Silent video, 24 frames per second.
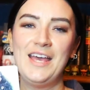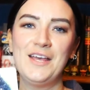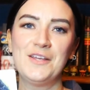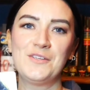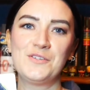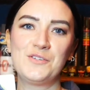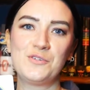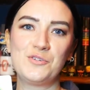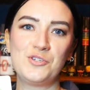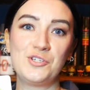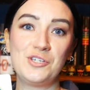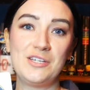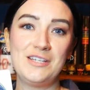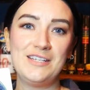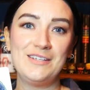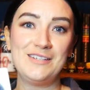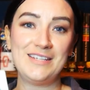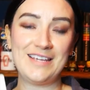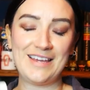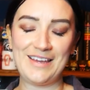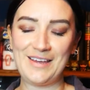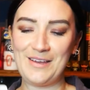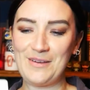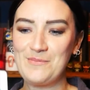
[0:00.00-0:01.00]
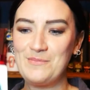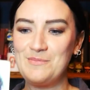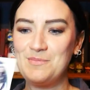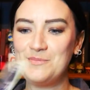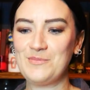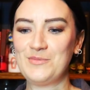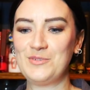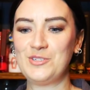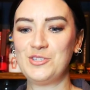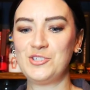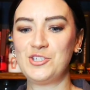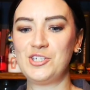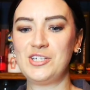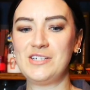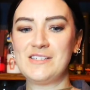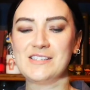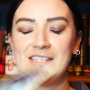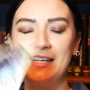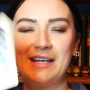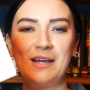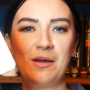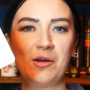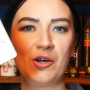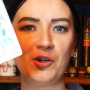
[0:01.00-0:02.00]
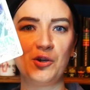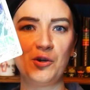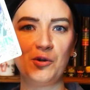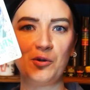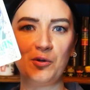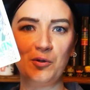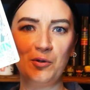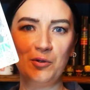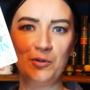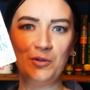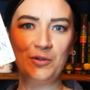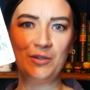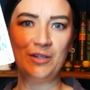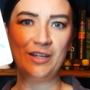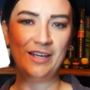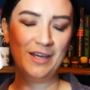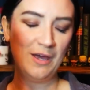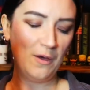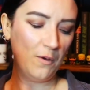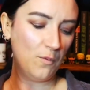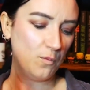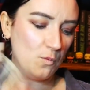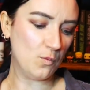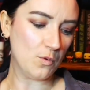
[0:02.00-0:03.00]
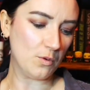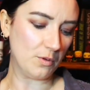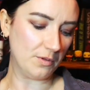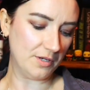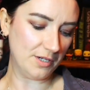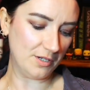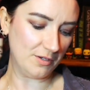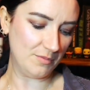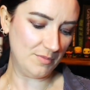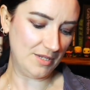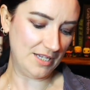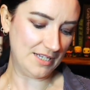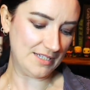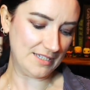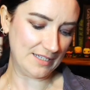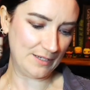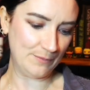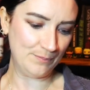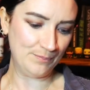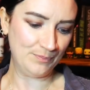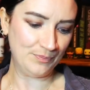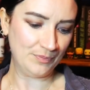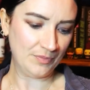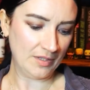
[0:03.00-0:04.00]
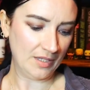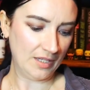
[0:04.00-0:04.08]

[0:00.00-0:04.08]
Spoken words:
So she's like a cool warrior maiden.